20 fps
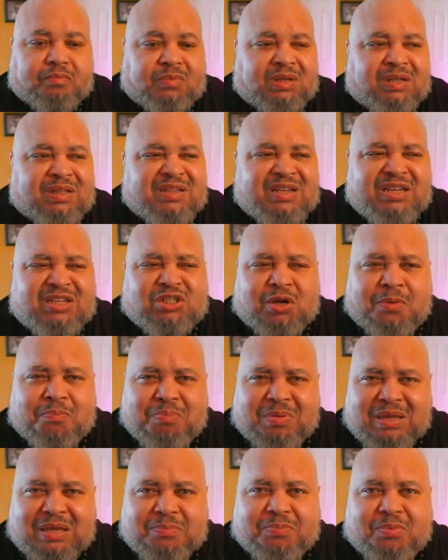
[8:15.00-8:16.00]
These are
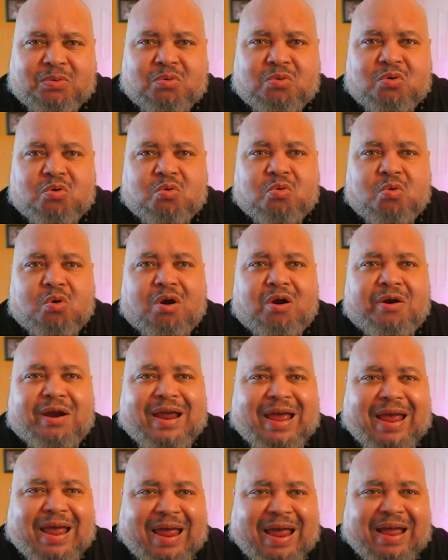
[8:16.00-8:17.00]
people who are
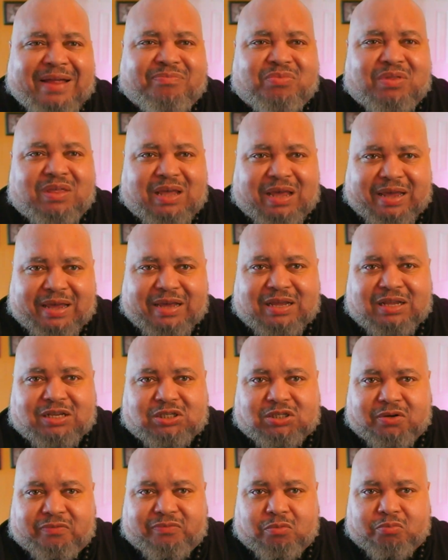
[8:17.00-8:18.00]
at the age
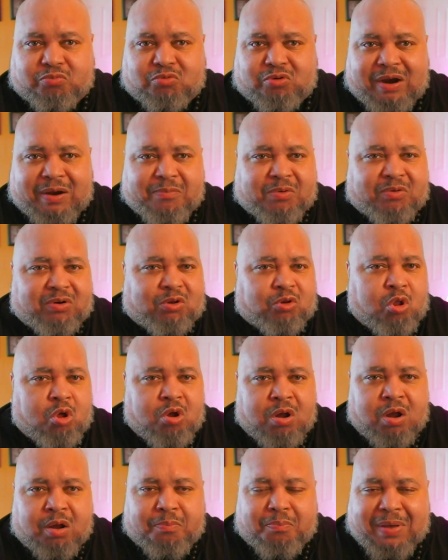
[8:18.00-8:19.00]
of retirement,
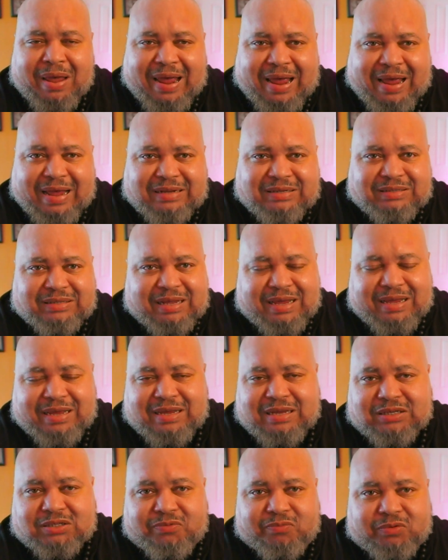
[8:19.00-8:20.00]
long past the
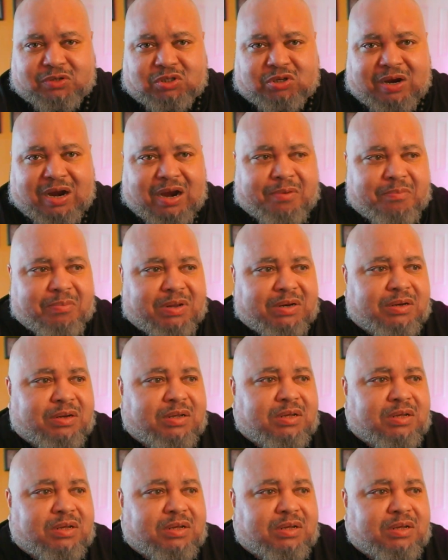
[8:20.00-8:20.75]
age of retirement,